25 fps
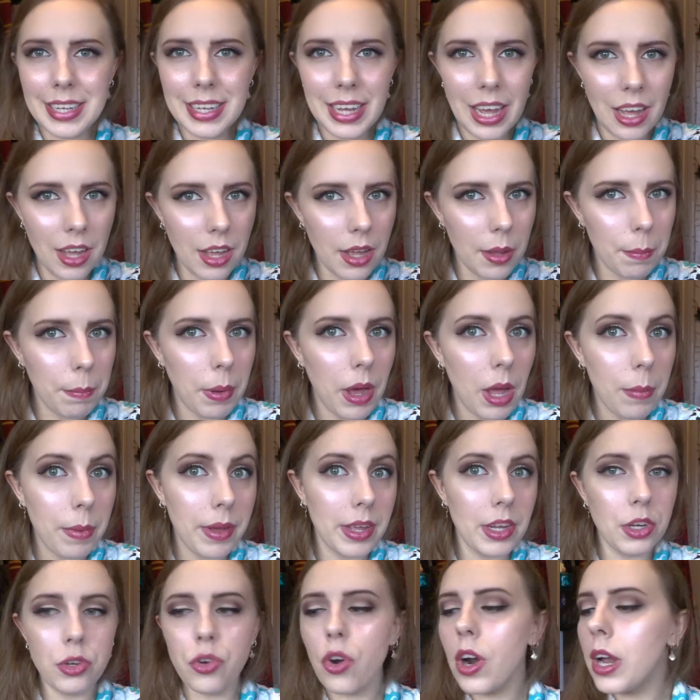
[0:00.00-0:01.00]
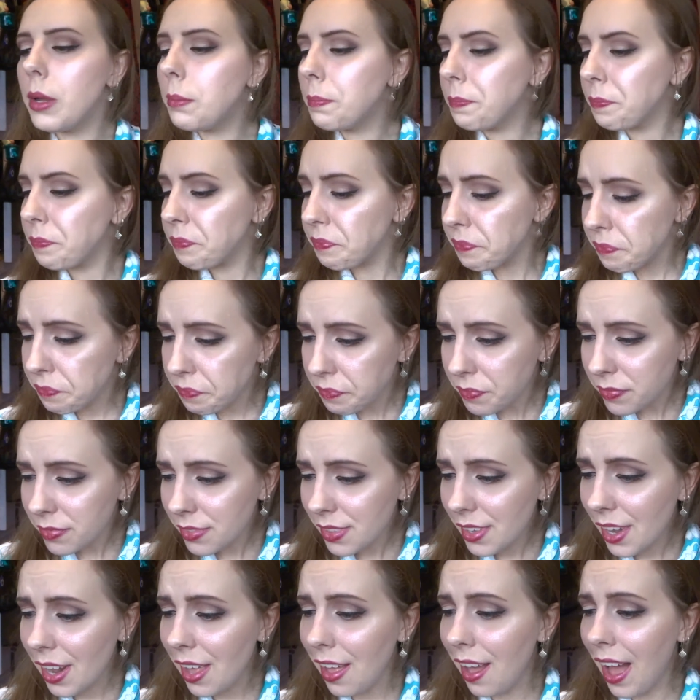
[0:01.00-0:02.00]
Bye Bye Under Eye.
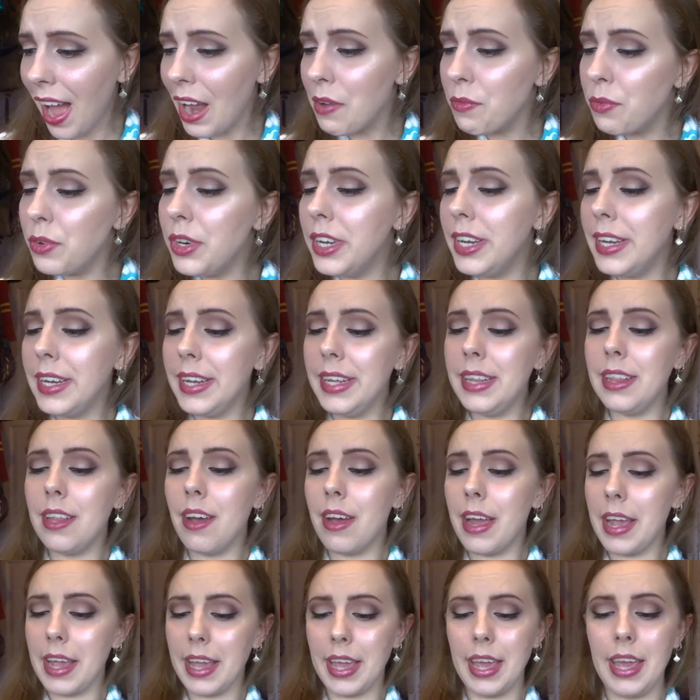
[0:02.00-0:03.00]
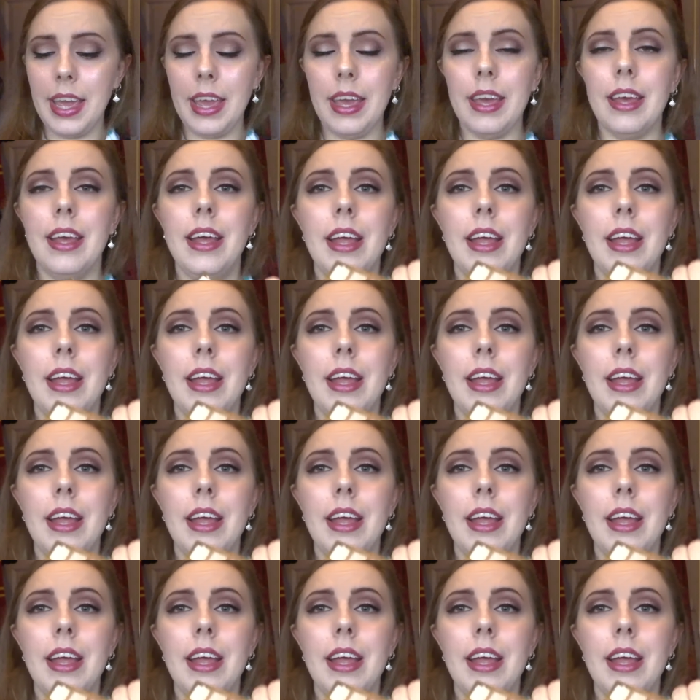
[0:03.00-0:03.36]
I really like it